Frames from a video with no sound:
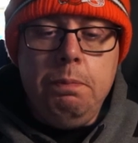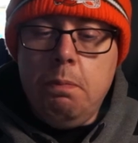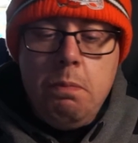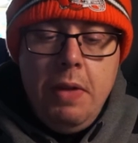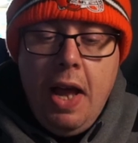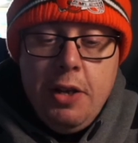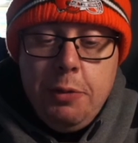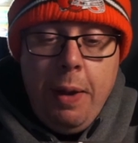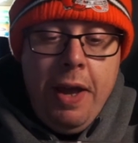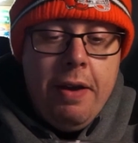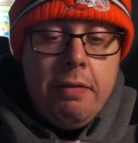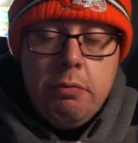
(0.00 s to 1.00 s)
Nice
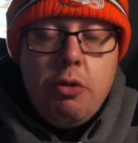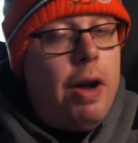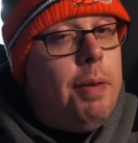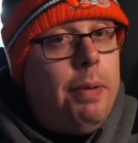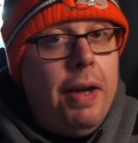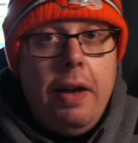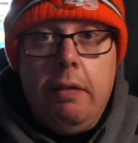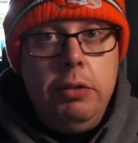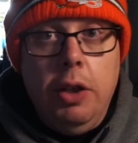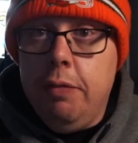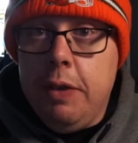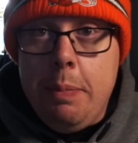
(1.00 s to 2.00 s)
beer, great beer,
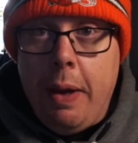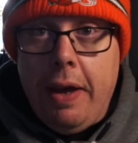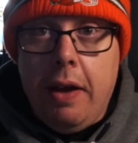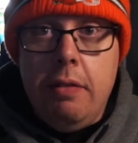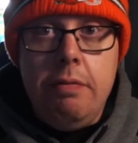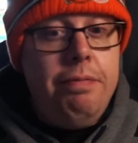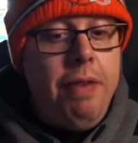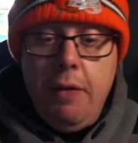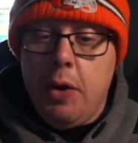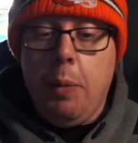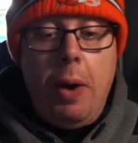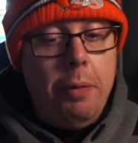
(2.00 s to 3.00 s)
lovely beer,
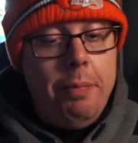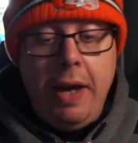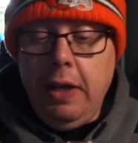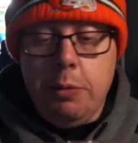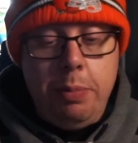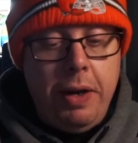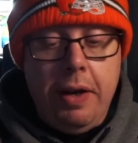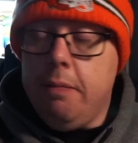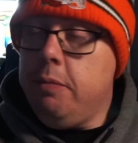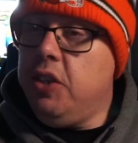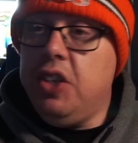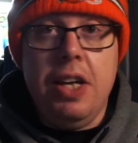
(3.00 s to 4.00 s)
very well made beer,
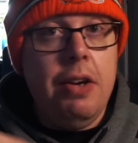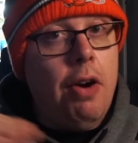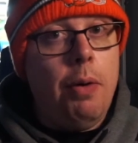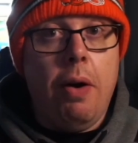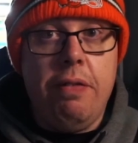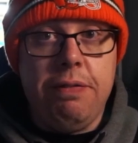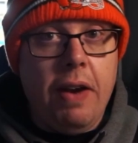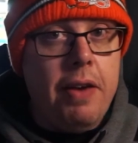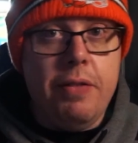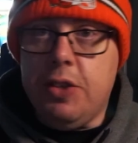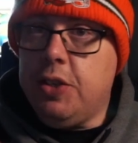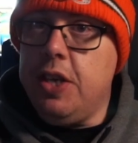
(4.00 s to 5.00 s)
zero off
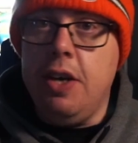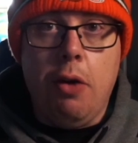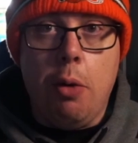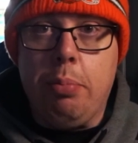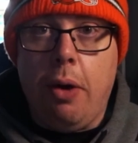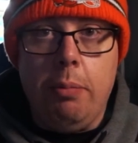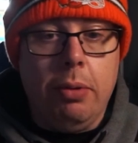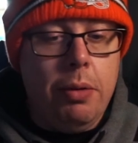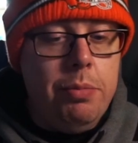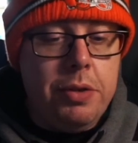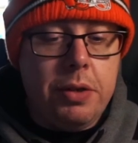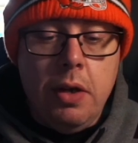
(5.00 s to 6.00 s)
flavours, zero
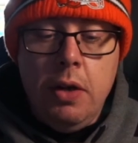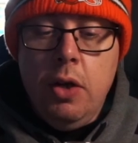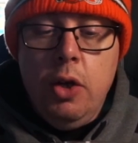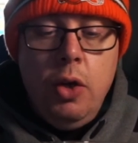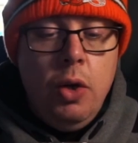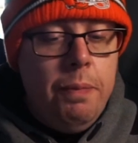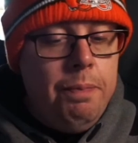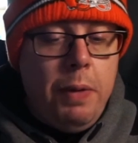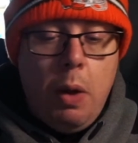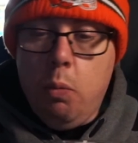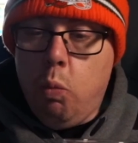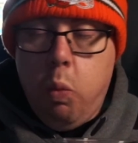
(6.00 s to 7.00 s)
problems,
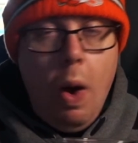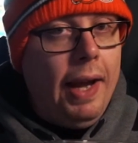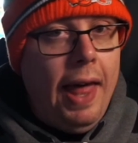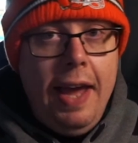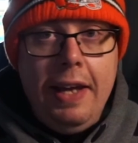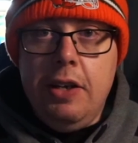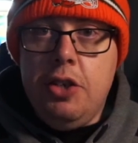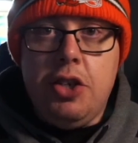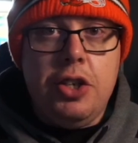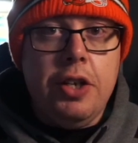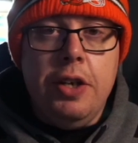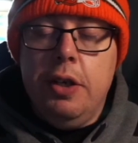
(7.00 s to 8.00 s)
well
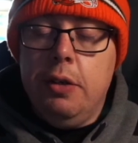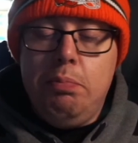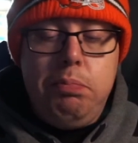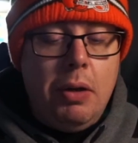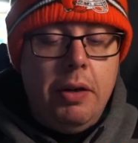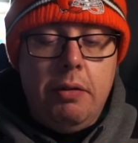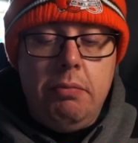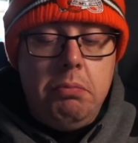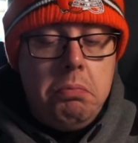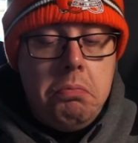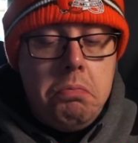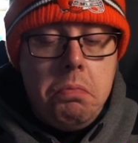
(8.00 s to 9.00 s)
aged, but
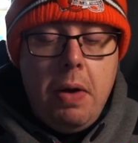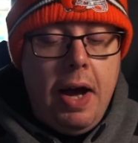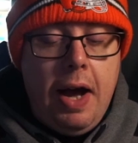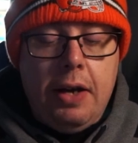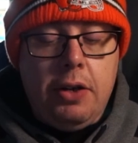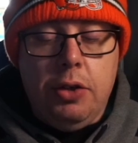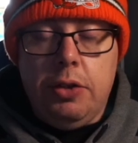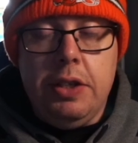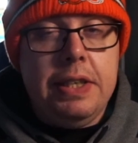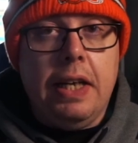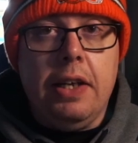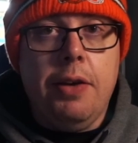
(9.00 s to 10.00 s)
I couldn't
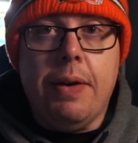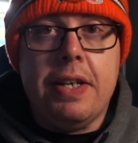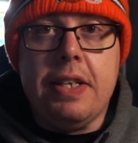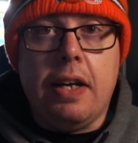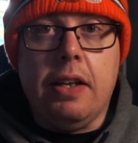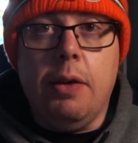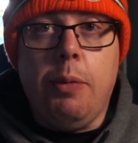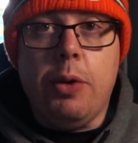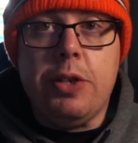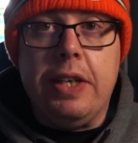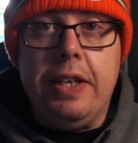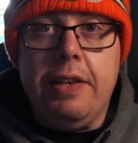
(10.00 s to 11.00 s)
tell you exactly
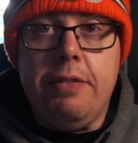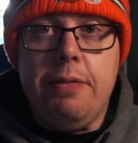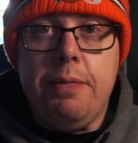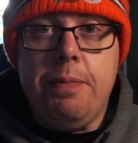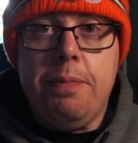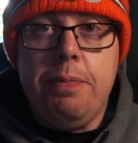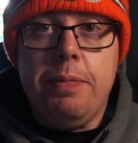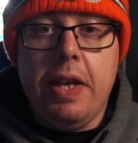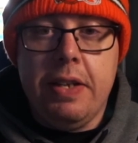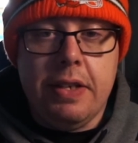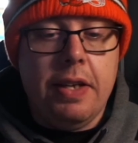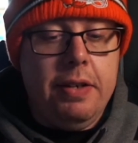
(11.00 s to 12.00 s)
what's in it.
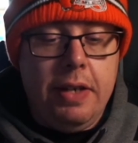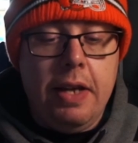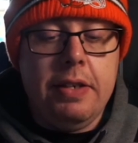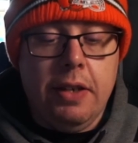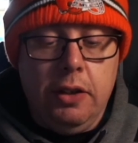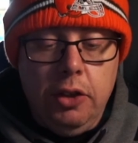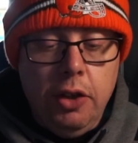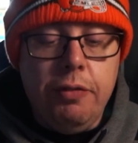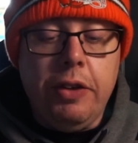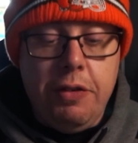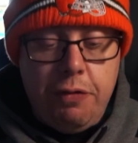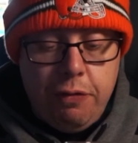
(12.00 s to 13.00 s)
It's a
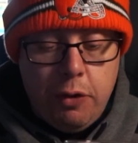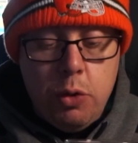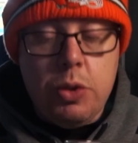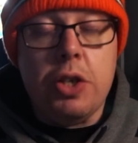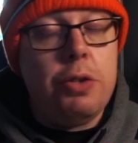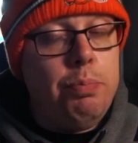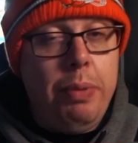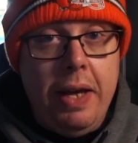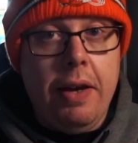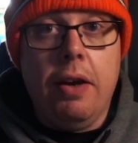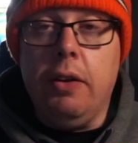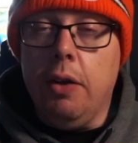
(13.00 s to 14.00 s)
lovely fruited
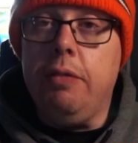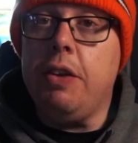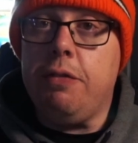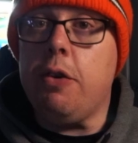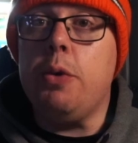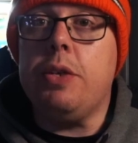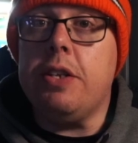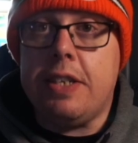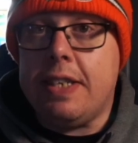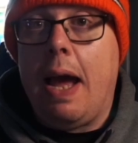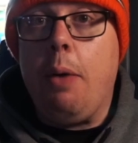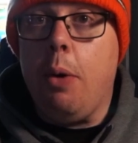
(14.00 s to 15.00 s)
beer, a lovely fruited
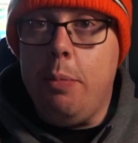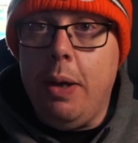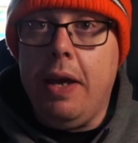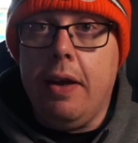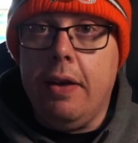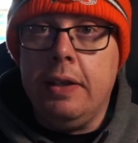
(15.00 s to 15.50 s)
sour beer,